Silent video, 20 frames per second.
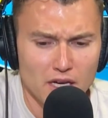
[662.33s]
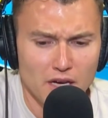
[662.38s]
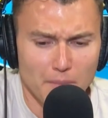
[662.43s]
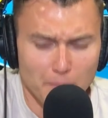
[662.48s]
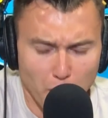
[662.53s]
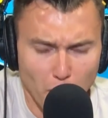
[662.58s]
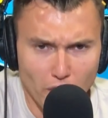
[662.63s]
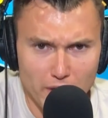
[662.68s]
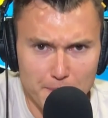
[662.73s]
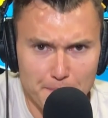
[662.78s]

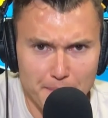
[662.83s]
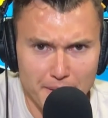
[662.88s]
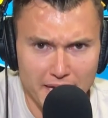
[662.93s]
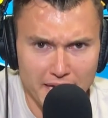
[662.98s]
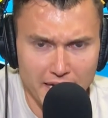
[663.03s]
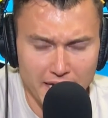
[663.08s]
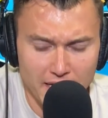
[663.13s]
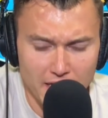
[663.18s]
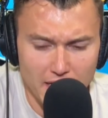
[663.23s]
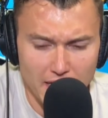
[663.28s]
Point
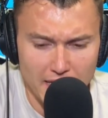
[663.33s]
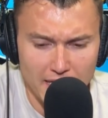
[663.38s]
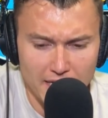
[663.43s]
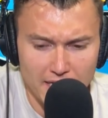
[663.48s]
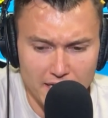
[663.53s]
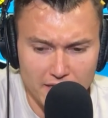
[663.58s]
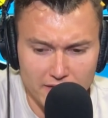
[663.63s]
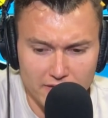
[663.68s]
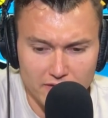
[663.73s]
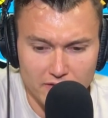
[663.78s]
being
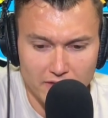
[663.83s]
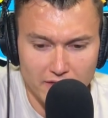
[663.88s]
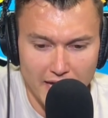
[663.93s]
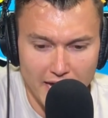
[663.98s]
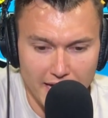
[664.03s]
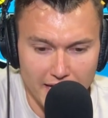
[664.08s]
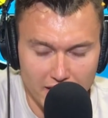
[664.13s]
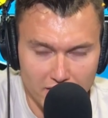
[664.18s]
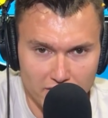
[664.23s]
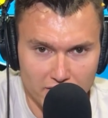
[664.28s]
is
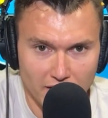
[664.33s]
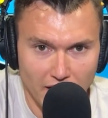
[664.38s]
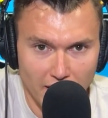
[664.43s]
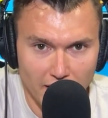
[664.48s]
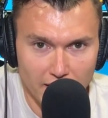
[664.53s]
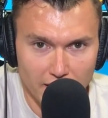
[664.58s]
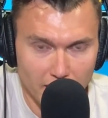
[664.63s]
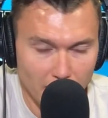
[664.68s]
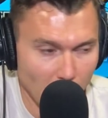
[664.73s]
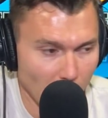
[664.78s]
that it's
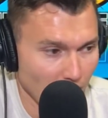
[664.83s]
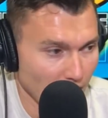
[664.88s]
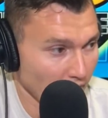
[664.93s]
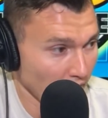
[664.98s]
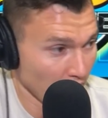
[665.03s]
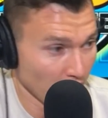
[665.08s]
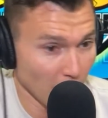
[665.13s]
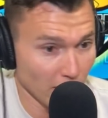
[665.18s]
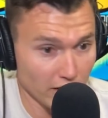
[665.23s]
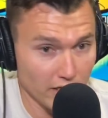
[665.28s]
not
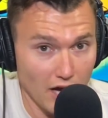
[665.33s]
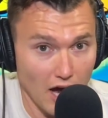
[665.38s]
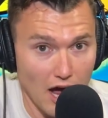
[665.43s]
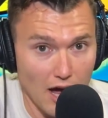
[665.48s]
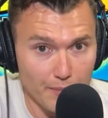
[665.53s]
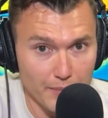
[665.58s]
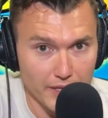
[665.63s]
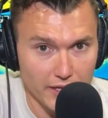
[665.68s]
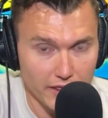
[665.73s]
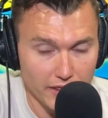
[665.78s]
an
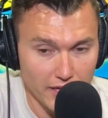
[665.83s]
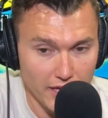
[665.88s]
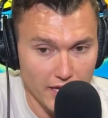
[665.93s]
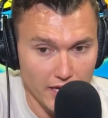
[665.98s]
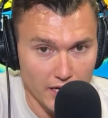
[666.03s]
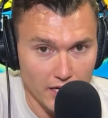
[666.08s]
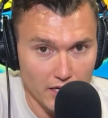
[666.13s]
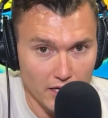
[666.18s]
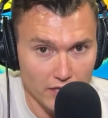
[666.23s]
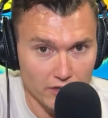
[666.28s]
uncommon
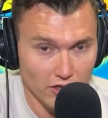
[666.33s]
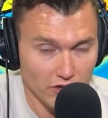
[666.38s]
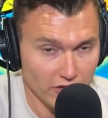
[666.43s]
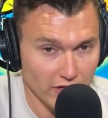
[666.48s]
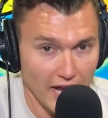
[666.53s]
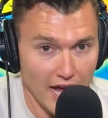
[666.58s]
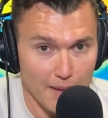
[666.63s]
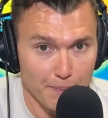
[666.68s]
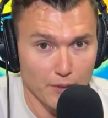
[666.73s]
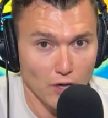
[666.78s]
thing. It doesn't
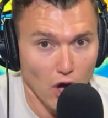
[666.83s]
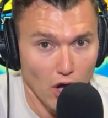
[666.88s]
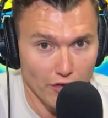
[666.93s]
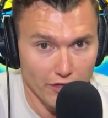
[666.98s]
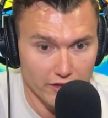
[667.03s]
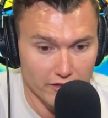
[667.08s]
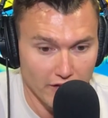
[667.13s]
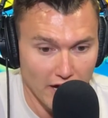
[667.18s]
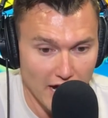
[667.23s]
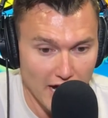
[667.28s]
happen all the
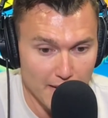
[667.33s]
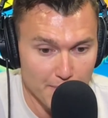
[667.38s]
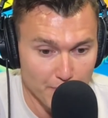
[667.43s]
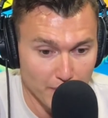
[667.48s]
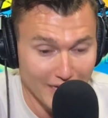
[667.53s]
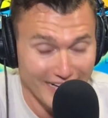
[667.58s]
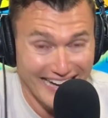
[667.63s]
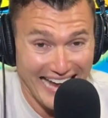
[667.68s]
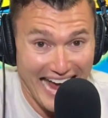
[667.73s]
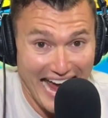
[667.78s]
time,
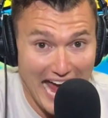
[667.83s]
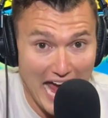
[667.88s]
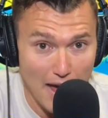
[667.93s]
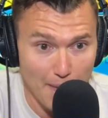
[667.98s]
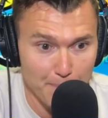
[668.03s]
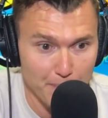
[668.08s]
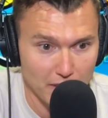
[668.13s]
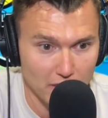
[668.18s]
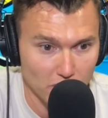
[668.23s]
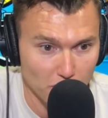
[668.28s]
but it
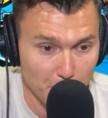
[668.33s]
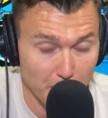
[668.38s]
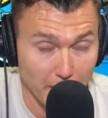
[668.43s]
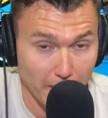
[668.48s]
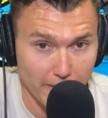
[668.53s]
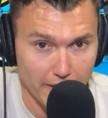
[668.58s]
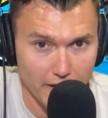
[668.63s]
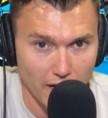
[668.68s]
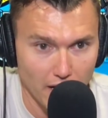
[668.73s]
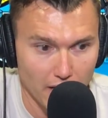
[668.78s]
happens
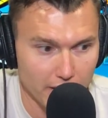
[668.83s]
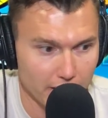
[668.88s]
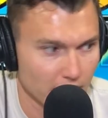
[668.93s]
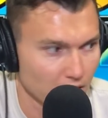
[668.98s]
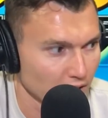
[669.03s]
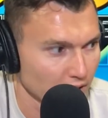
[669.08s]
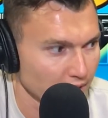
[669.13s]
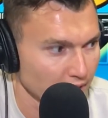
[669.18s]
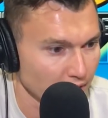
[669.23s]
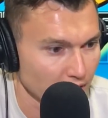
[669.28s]

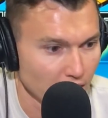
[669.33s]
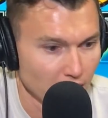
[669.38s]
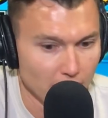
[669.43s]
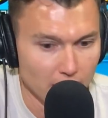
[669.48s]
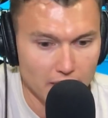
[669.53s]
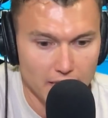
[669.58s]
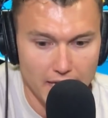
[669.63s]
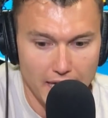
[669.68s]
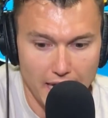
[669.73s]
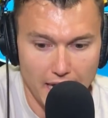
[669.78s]
periodically.
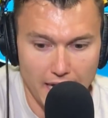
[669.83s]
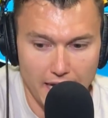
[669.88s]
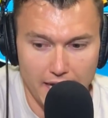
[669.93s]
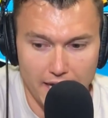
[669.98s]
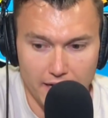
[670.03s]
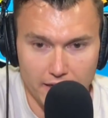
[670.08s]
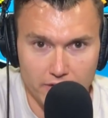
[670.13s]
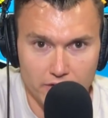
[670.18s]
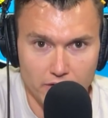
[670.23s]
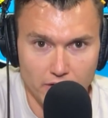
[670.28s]

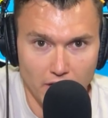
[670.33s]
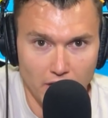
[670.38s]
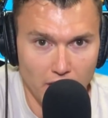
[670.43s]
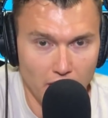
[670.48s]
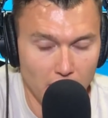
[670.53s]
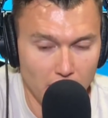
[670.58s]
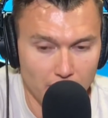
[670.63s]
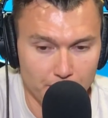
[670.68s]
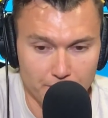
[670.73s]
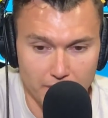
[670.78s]
And
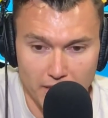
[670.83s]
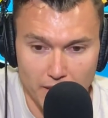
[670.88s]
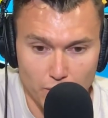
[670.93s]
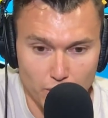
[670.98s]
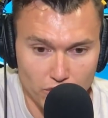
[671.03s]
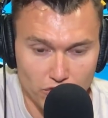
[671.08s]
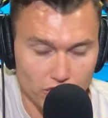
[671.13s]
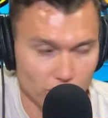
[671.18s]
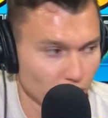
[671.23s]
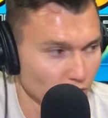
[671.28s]
it
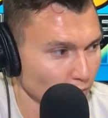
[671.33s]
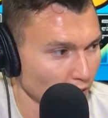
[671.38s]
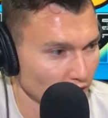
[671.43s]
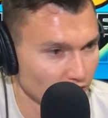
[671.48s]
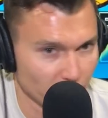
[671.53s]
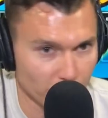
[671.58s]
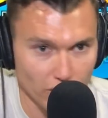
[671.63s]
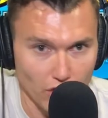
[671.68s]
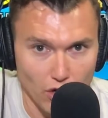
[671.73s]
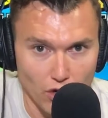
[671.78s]
was too
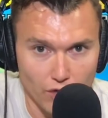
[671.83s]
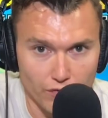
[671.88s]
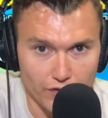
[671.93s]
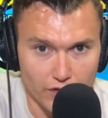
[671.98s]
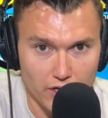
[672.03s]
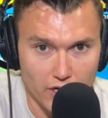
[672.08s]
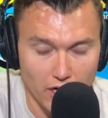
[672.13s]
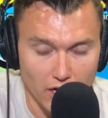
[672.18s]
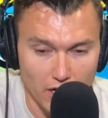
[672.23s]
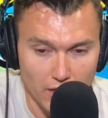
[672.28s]
much to
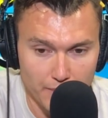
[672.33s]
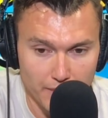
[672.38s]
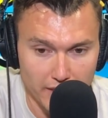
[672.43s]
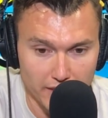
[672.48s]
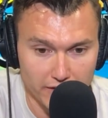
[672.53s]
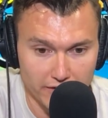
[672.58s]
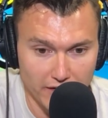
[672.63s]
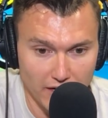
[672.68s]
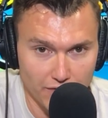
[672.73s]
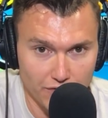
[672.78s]
overcome.
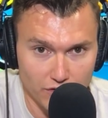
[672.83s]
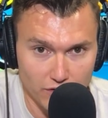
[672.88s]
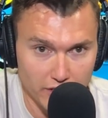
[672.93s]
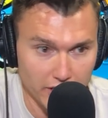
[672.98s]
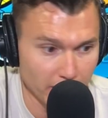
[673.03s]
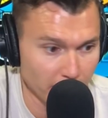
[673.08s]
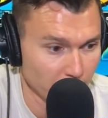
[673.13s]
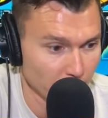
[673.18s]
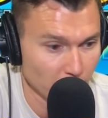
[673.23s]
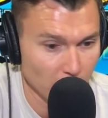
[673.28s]
It
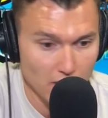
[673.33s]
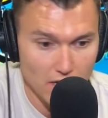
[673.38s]
definitely